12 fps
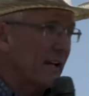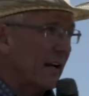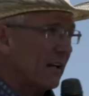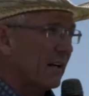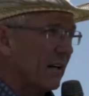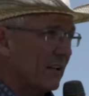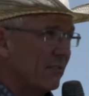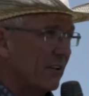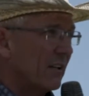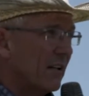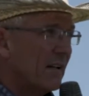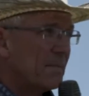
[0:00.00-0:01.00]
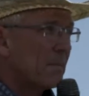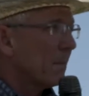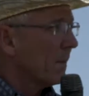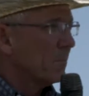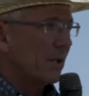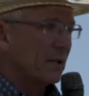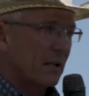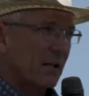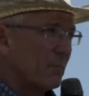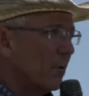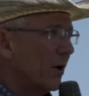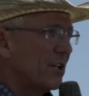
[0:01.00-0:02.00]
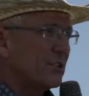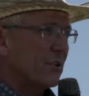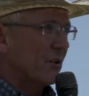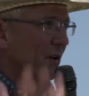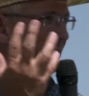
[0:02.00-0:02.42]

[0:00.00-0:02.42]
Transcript: the heck out of it. But a little moisture and